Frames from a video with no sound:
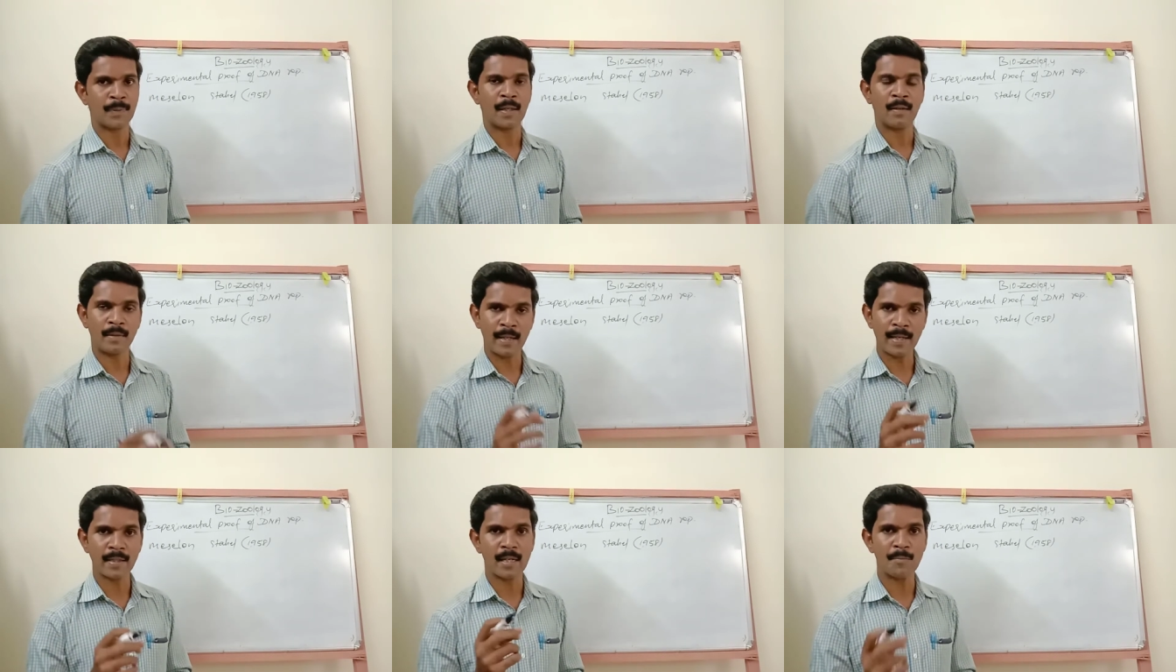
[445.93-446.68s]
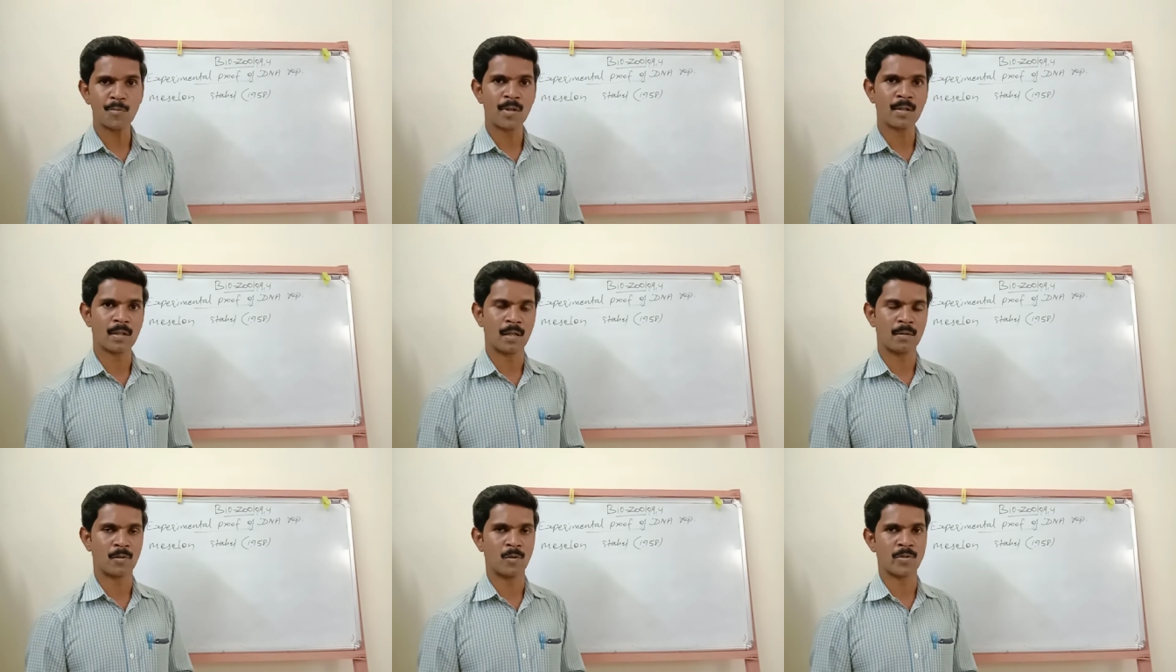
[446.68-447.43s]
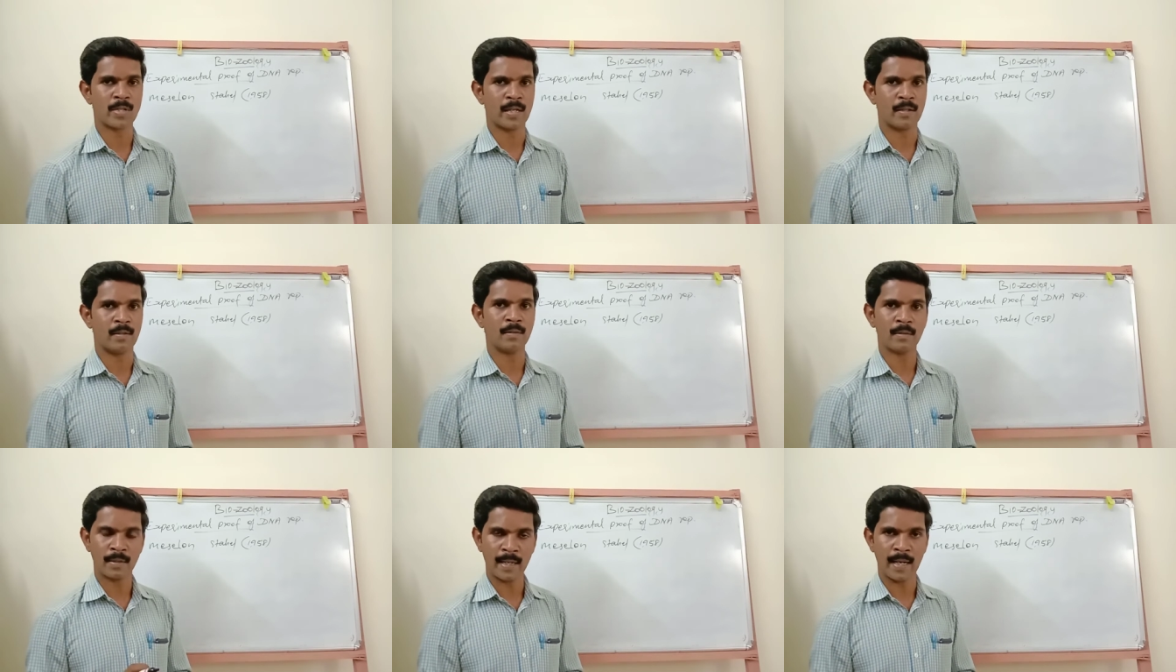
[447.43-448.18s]
they came to a conclusion
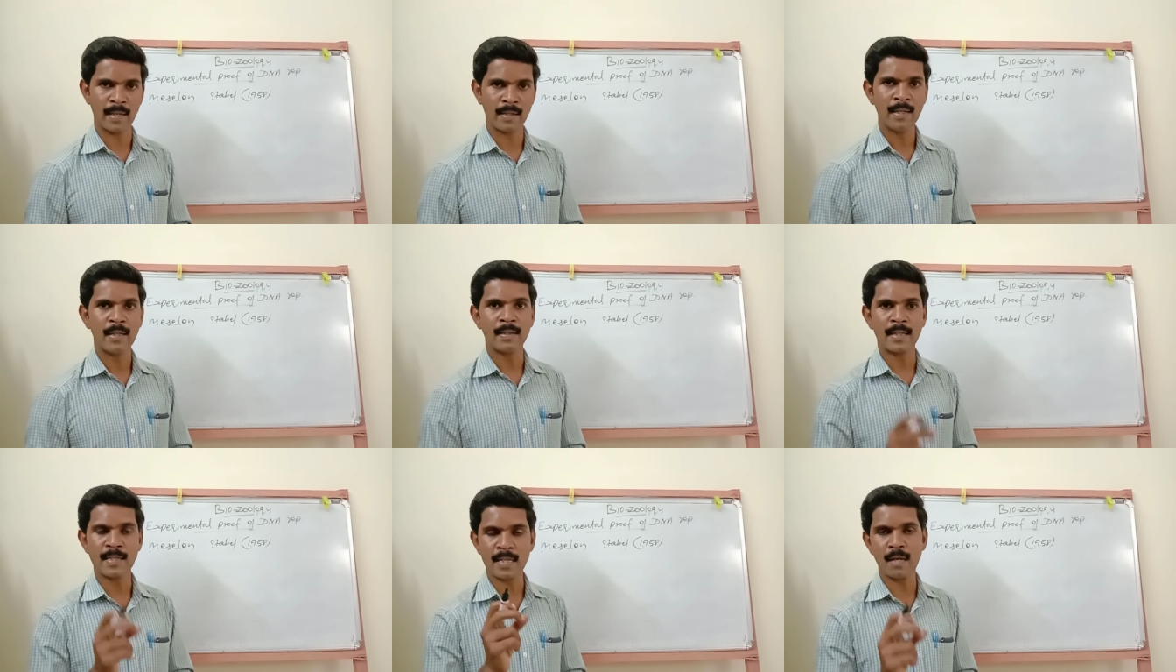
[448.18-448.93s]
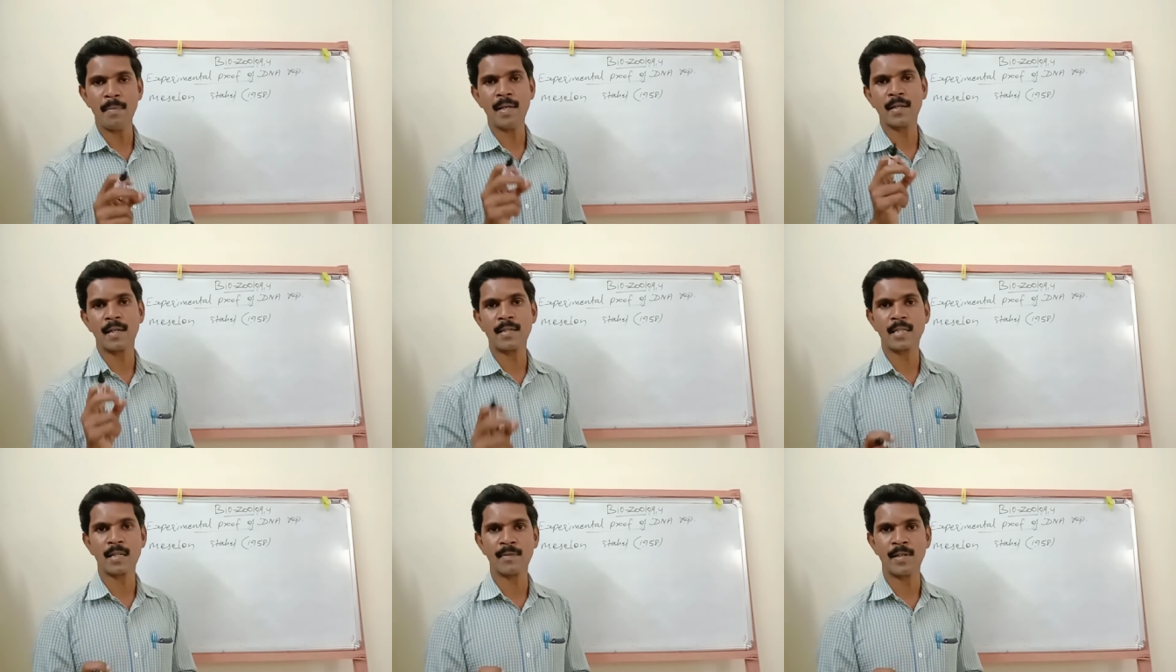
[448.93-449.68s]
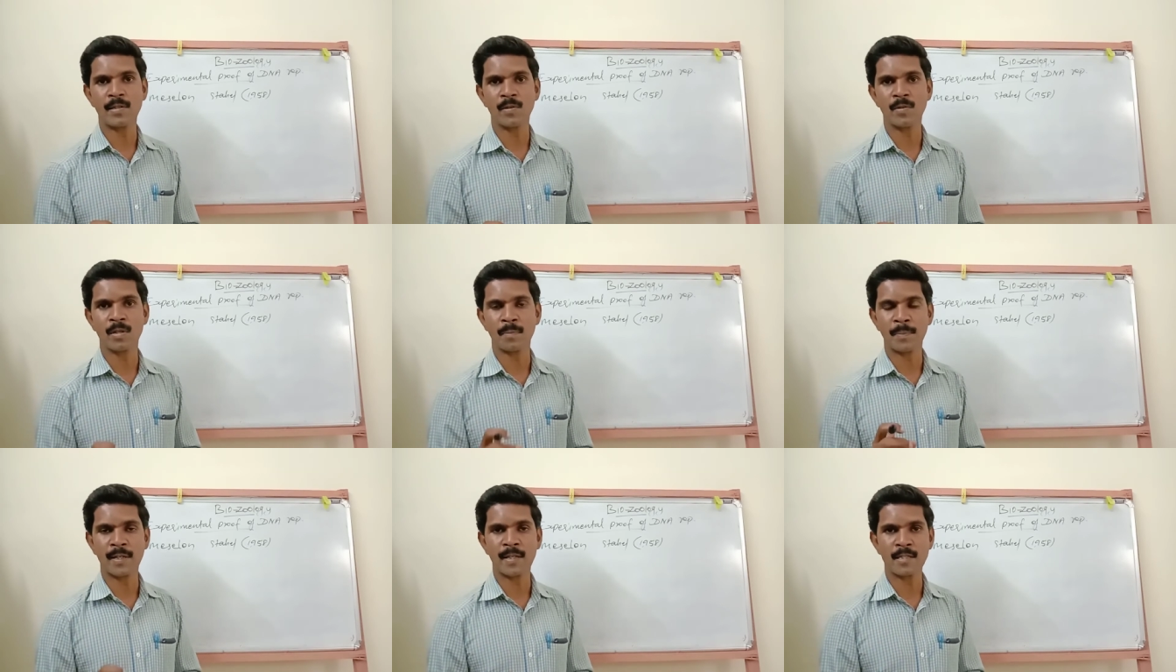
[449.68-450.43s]
that the semi-conservative
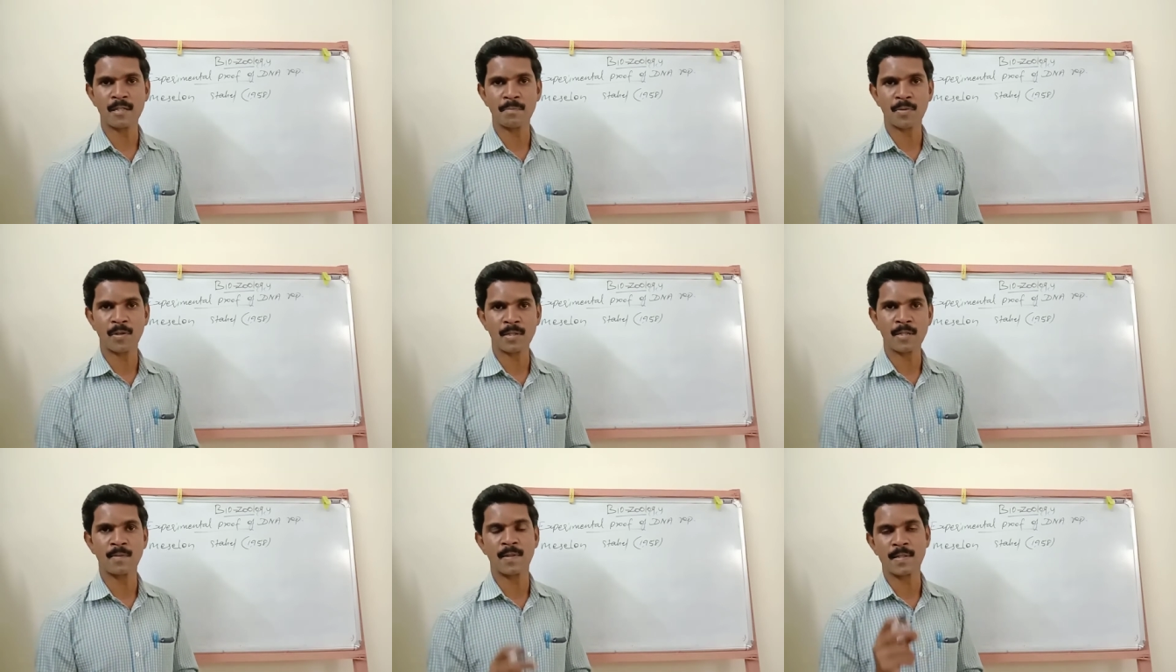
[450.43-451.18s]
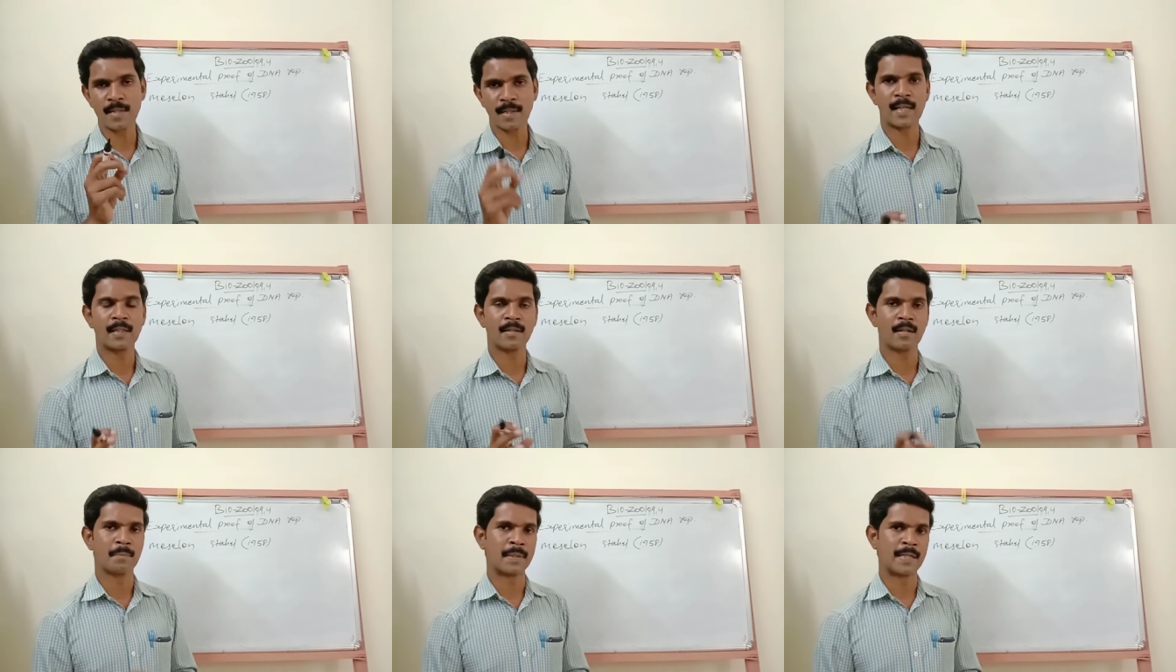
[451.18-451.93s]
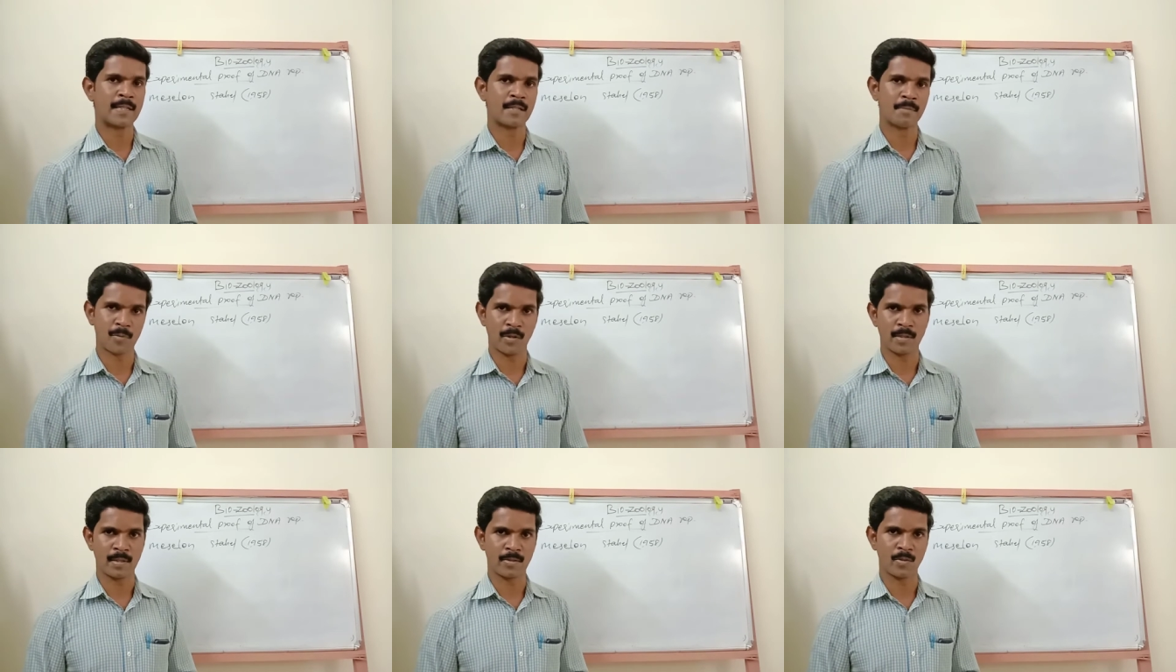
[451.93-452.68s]
replication process was the correct replication process.